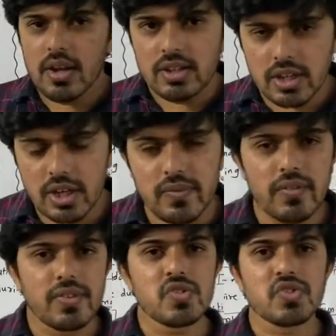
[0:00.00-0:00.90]
Third
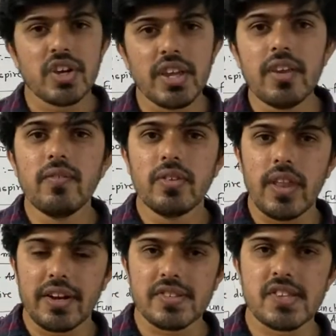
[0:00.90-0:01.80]
one we study,
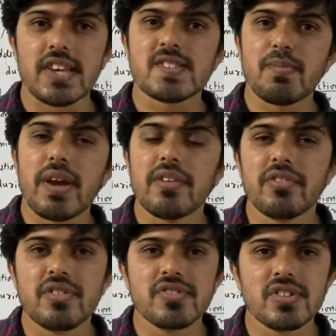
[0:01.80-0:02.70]
that is
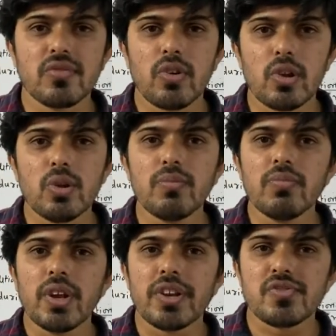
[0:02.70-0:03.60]
expiratory reserve volume.
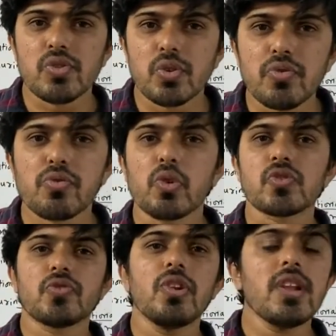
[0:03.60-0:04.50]
It is due to
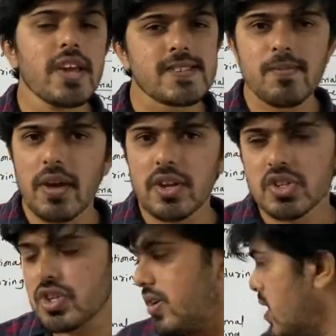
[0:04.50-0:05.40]
forceful
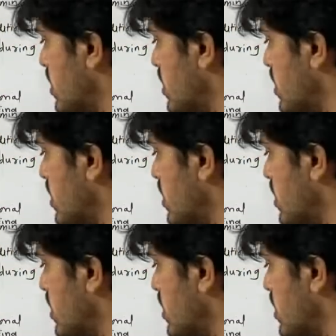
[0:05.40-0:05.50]
expiration.